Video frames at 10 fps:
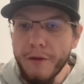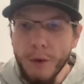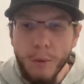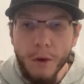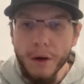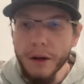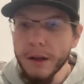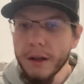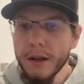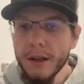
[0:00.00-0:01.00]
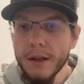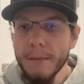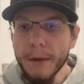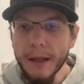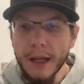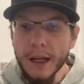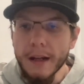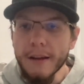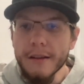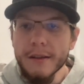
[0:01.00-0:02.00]
footwork,
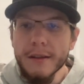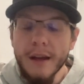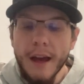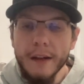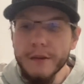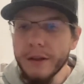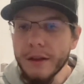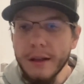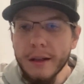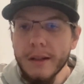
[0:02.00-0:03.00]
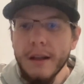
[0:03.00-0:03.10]
mechanics, everything.